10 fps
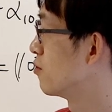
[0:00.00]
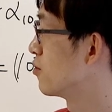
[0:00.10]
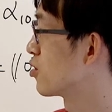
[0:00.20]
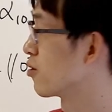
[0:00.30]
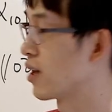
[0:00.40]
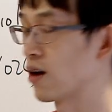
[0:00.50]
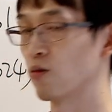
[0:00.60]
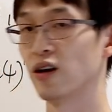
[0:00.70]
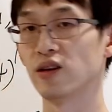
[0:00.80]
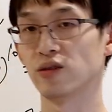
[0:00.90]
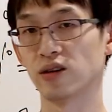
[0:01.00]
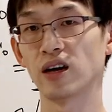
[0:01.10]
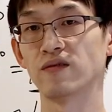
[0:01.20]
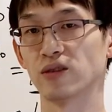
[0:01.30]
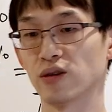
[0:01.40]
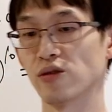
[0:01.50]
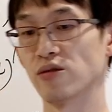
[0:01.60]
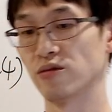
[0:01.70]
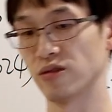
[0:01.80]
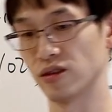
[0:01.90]
so that way you don't have to go
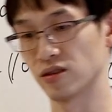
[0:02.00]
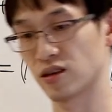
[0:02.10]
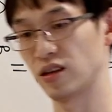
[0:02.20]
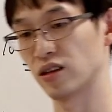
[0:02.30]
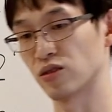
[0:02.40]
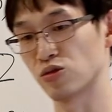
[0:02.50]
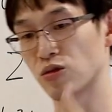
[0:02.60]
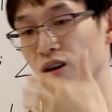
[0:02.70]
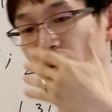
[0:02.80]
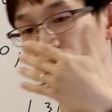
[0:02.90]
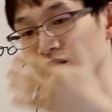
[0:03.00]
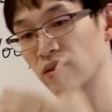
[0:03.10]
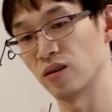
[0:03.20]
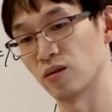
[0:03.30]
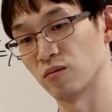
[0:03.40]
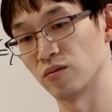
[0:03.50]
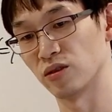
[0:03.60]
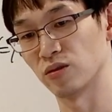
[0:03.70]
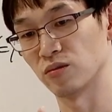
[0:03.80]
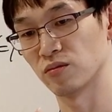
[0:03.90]
through this clinical trial,
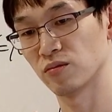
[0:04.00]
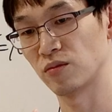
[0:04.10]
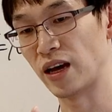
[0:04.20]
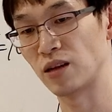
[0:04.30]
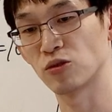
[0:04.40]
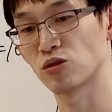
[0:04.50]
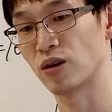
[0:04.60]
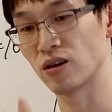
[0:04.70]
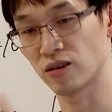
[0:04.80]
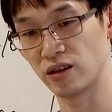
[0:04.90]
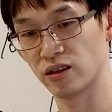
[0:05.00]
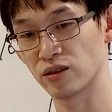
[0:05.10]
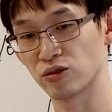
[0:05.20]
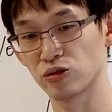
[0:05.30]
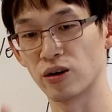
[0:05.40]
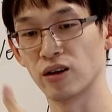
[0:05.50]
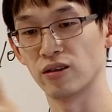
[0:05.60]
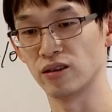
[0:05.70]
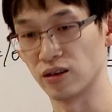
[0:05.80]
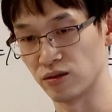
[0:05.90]
animal trial, clinical
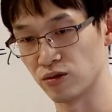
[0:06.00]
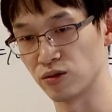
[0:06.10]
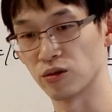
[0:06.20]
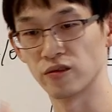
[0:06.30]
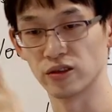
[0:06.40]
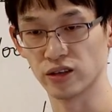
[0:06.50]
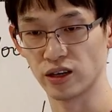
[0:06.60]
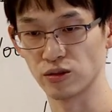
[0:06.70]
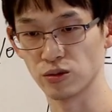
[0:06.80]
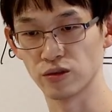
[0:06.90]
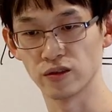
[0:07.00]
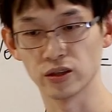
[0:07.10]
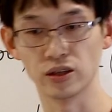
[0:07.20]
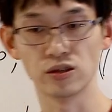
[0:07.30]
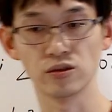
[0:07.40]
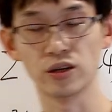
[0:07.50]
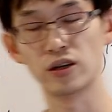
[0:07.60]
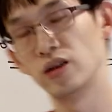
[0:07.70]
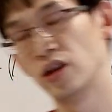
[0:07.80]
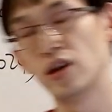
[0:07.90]
trial, and then do over again. So,
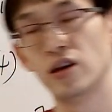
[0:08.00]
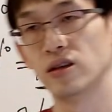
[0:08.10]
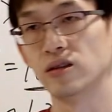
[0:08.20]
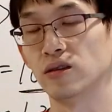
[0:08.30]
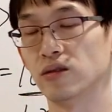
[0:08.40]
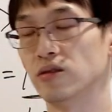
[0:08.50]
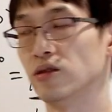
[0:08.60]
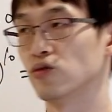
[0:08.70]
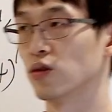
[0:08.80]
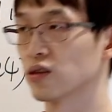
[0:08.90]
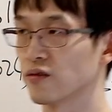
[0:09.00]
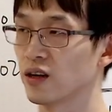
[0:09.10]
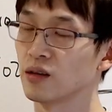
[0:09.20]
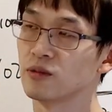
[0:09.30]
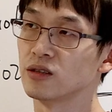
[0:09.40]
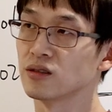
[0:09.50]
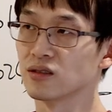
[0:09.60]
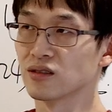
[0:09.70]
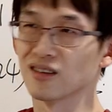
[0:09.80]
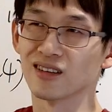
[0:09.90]
the drug development
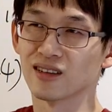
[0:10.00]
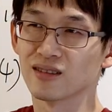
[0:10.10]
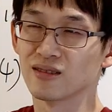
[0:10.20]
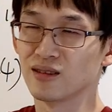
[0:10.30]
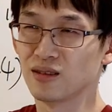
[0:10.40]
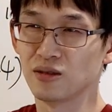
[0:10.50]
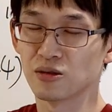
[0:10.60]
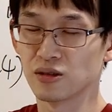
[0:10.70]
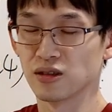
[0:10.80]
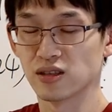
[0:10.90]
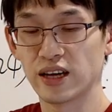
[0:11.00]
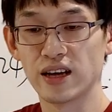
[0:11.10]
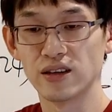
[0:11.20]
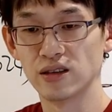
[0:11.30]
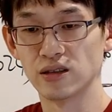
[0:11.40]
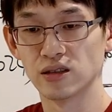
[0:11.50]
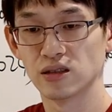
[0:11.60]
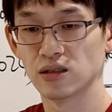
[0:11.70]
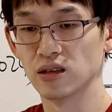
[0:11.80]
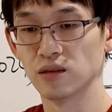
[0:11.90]
is like, usually it's 10
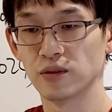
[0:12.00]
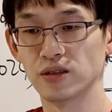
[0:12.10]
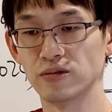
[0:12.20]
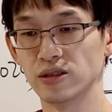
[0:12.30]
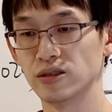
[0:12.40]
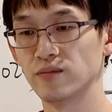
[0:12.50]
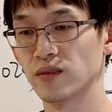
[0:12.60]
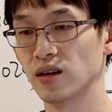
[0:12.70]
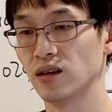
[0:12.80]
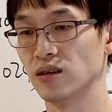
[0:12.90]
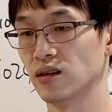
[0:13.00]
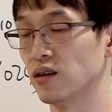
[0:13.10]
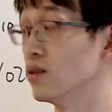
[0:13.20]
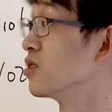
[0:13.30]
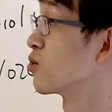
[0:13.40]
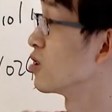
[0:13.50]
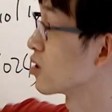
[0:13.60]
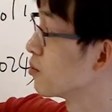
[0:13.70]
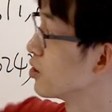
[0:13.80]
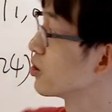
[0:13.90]
years period. And then the
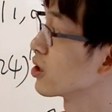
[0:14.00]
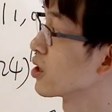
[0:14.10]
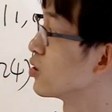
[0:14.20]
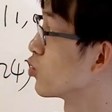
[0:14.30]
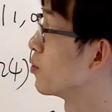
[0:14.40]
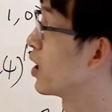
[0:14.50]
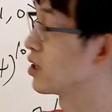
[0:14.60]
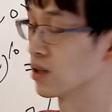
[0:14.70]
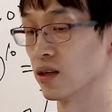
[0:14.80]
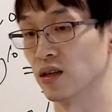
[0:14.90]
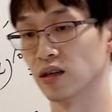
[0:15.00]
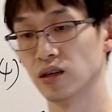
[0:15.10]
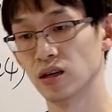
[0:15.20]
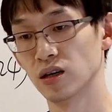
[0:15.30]
quantum computer can dramatically